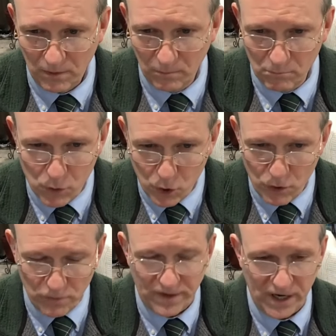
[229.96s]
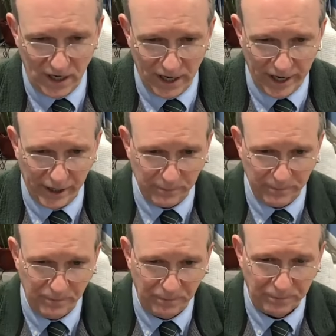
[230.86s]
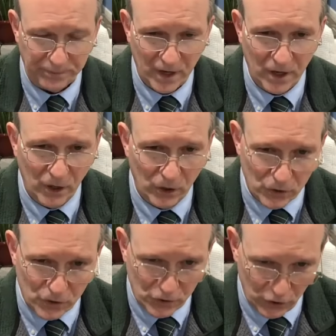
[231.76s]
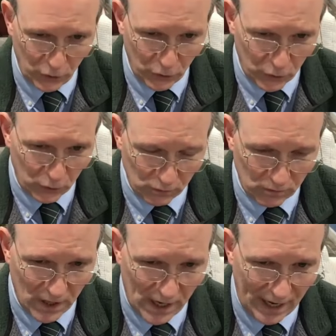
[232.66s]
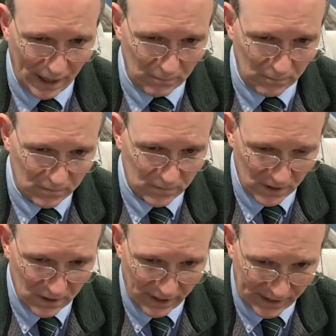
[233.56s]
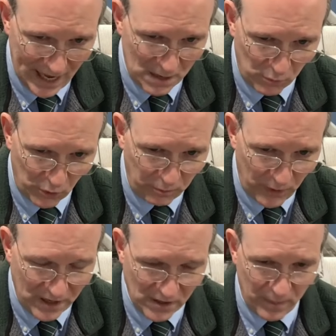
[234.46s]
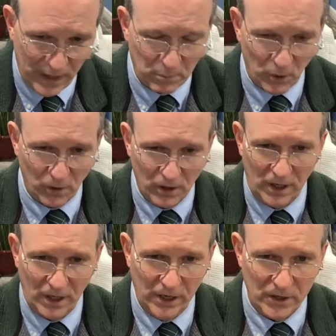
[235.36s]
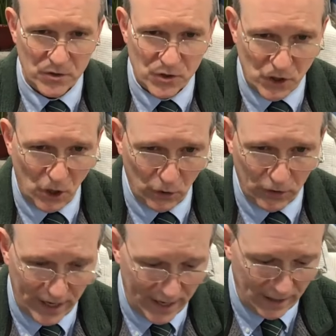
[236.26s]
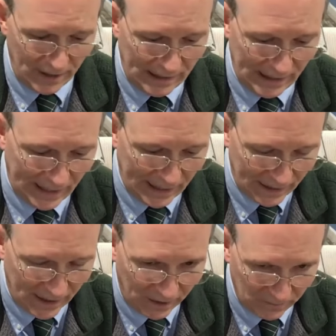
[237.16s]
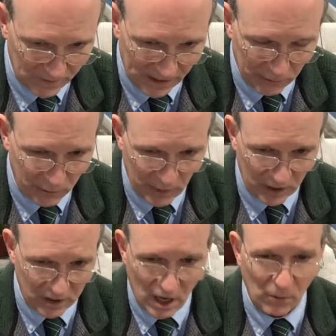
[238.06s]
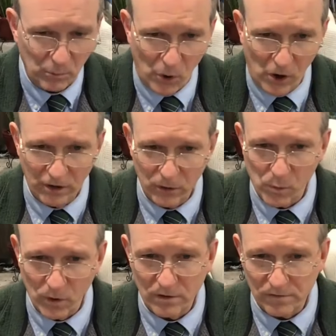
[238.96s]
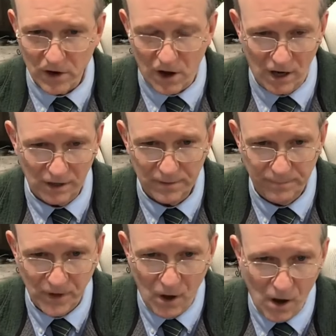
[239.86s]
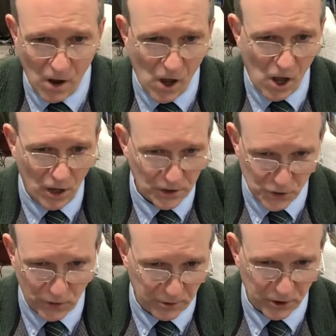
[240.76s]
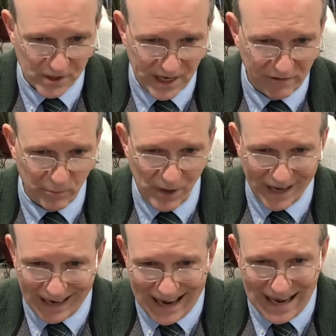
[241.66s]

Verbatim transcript: moved in him to, again, put pen to paper so that it would become part of the Word of God. All Scripture is given by